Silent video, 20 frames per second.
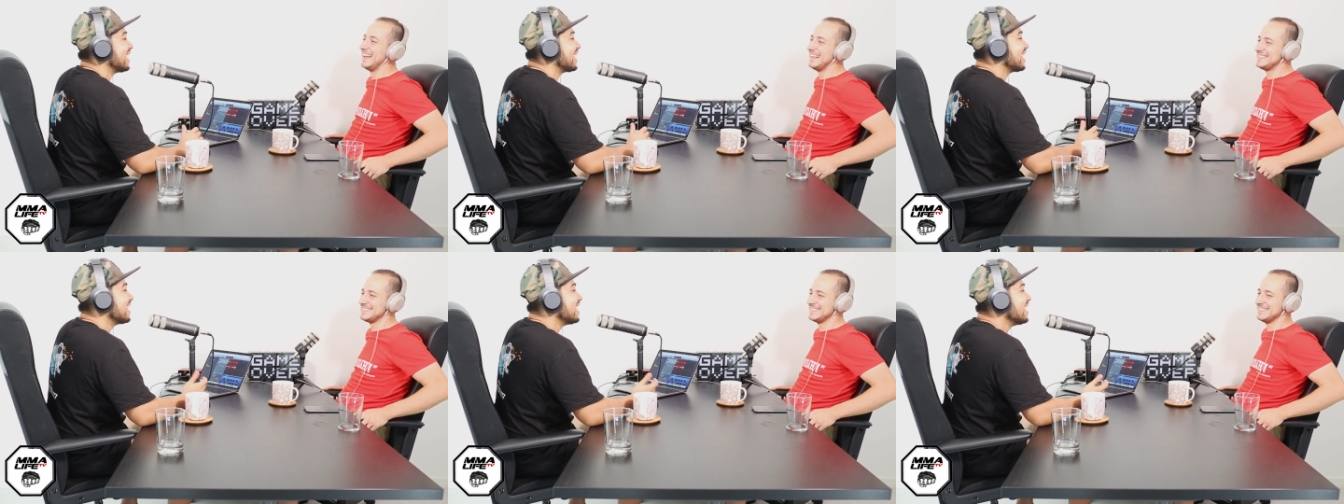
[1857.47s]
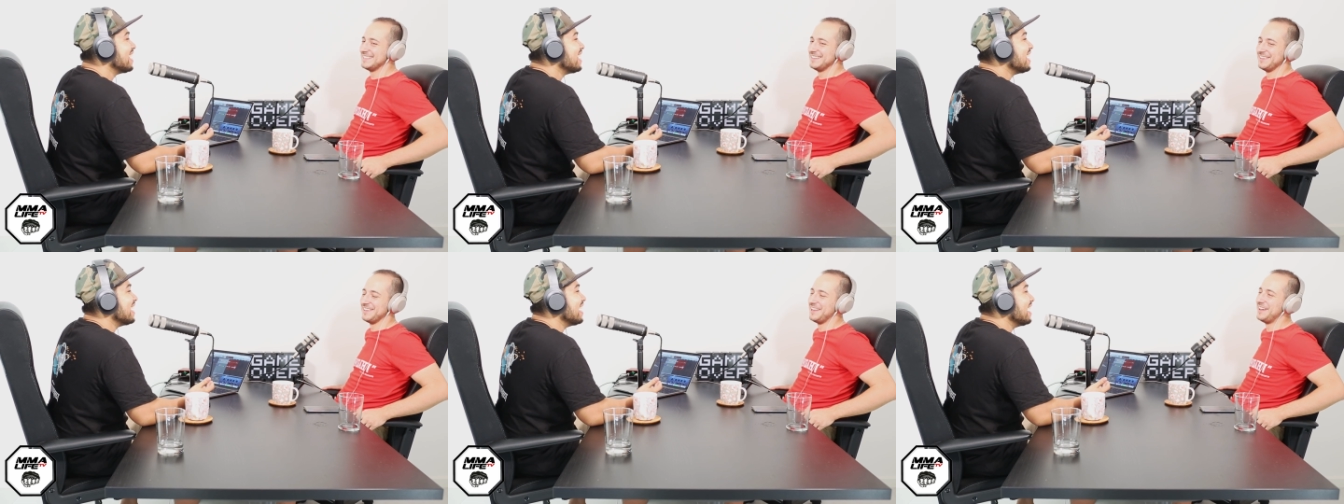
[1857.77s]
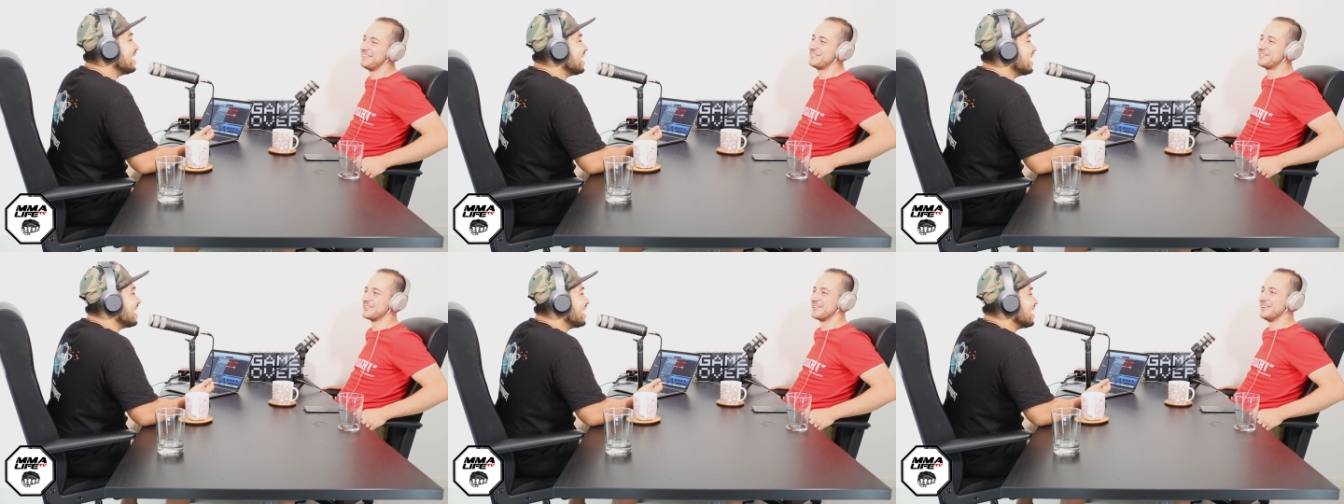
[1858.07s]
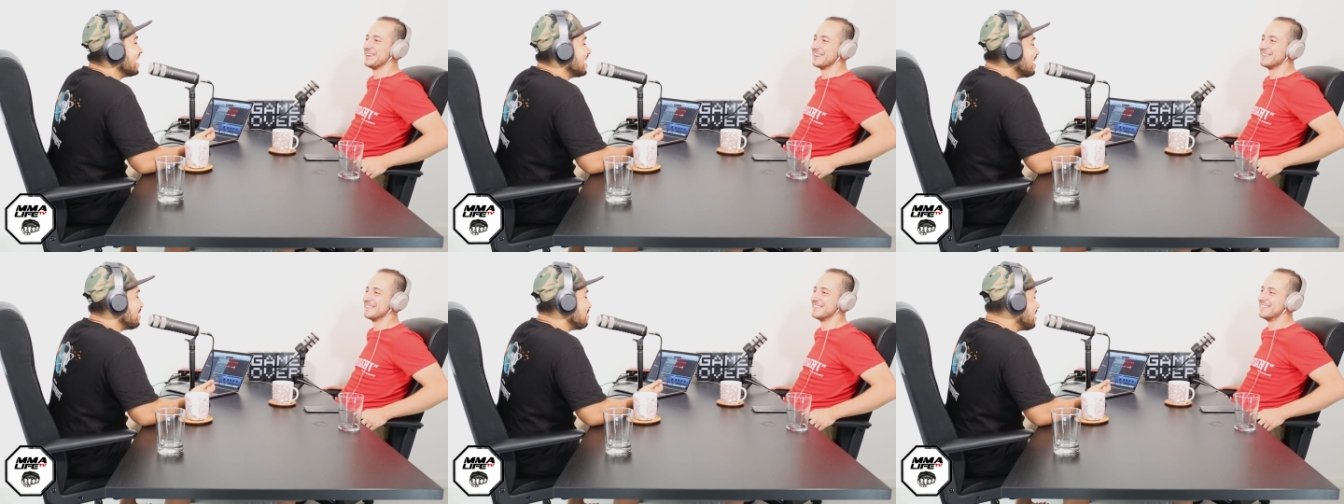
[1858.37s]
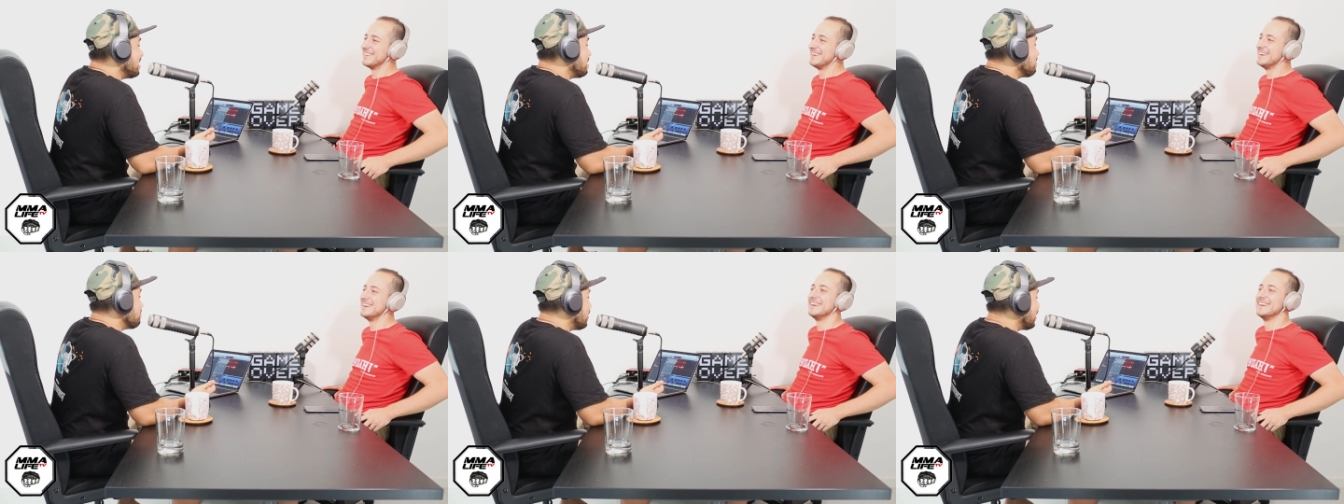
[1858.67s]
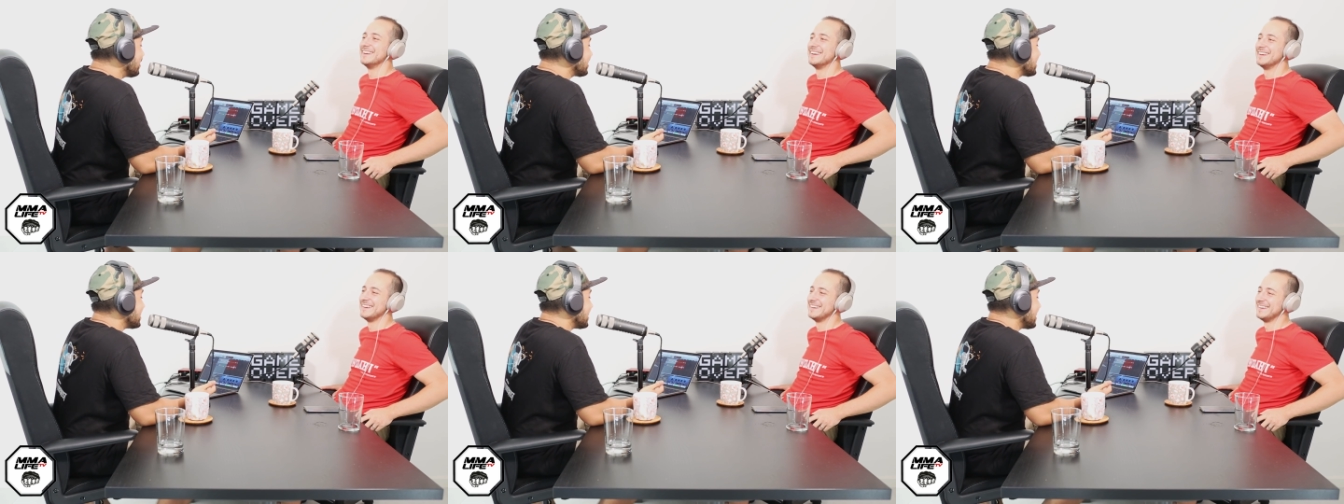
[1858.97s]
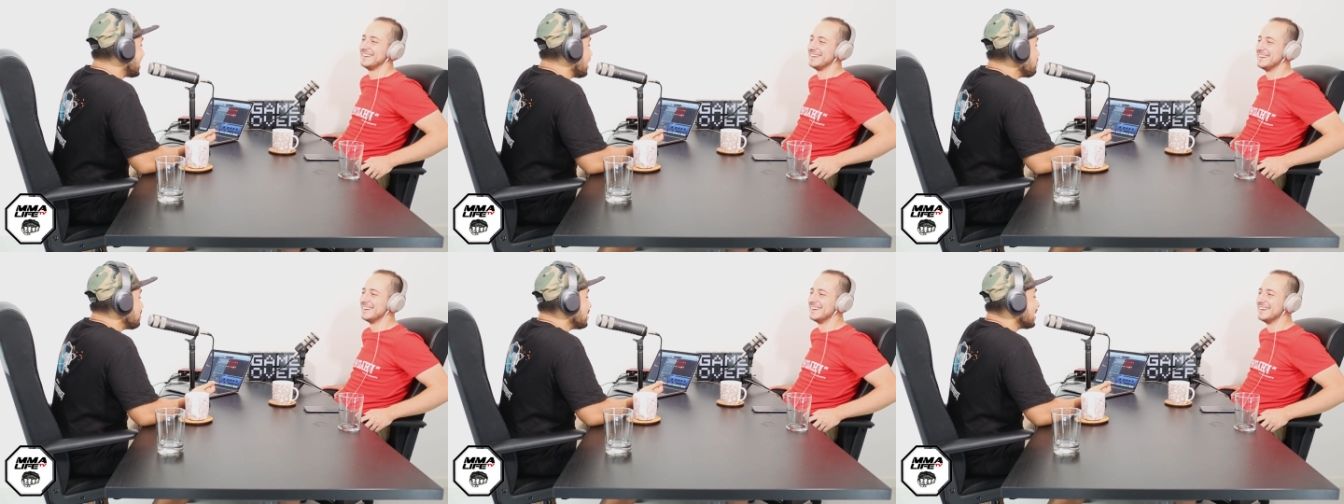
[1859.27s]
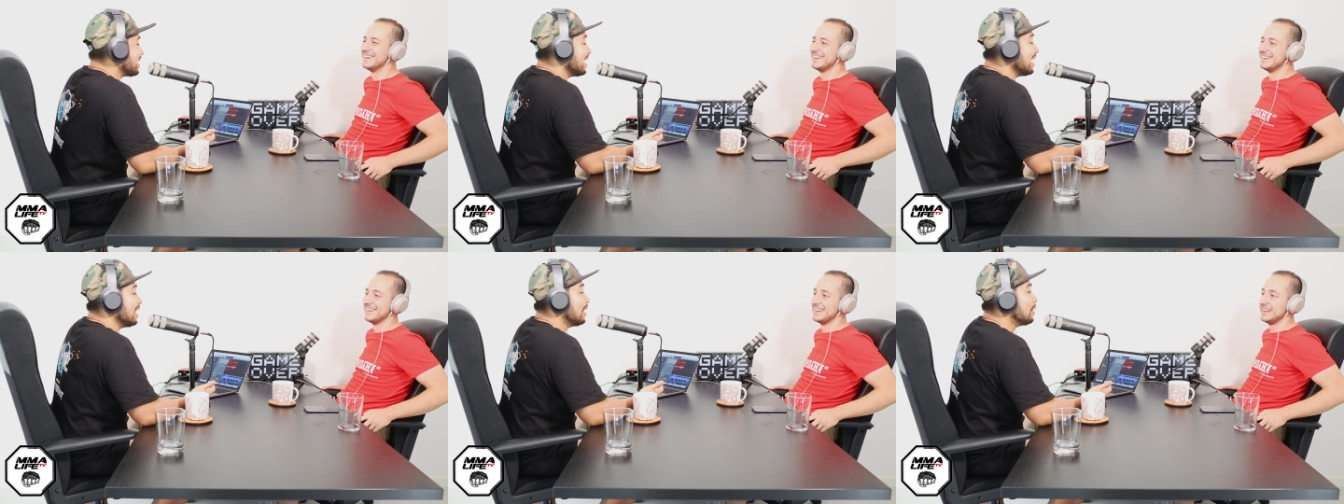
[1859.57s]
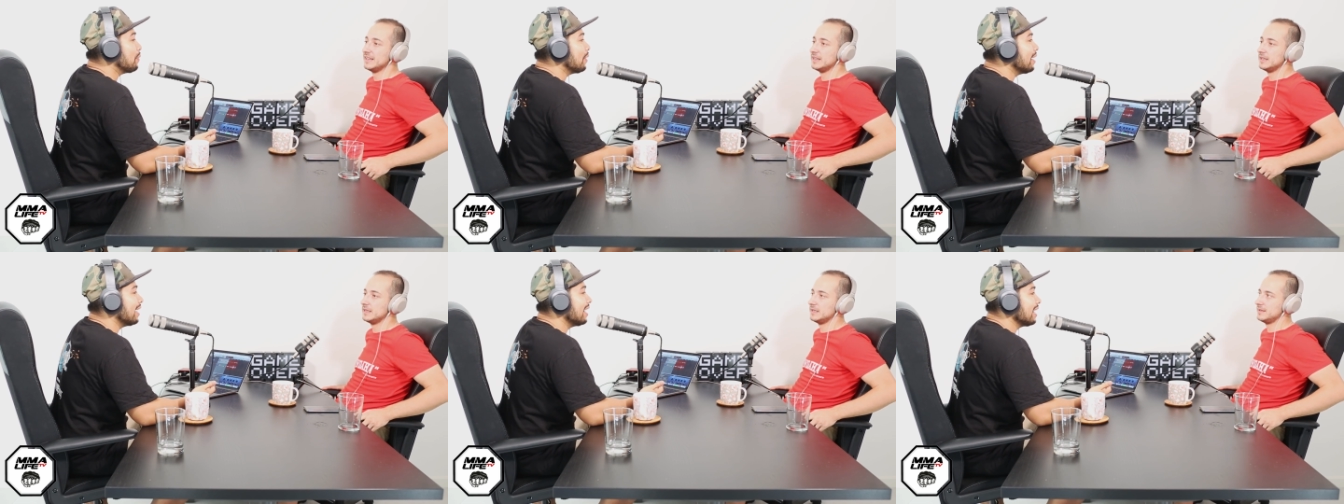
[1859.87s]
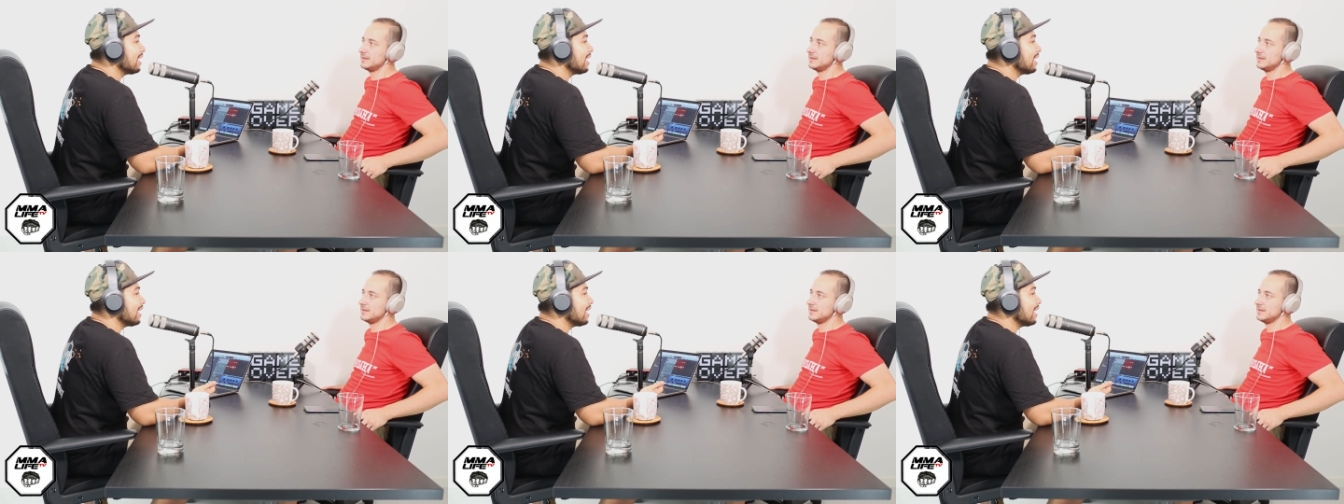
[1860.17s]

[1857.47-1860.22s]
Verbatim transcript: It's a little love triangle in, in boxing happening anyway.